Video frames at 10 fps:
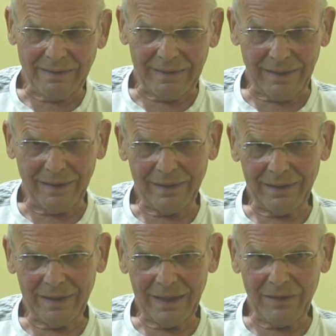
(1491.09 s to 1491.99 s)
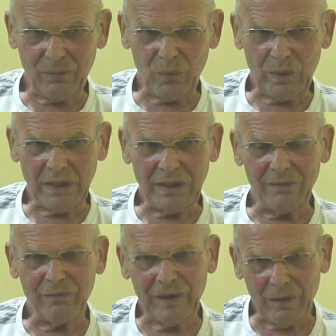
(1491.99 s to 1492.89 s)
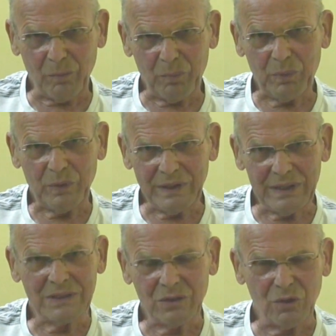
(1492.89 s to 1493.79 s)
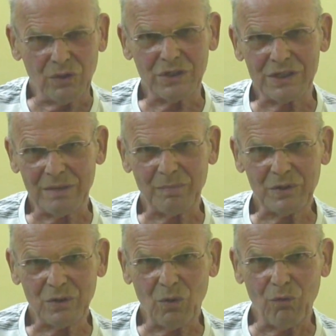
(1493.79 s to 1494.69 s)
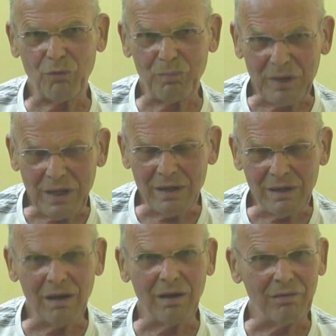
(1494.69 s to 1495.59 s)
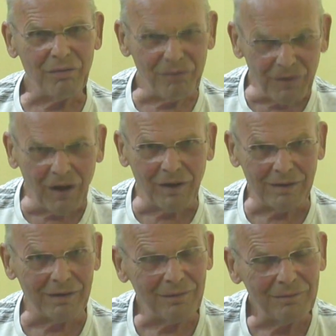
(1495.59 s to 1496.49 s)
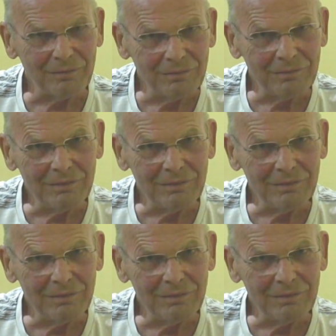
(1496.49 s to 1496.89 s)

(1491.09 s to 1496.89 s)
I think if we develop this concept of being a father,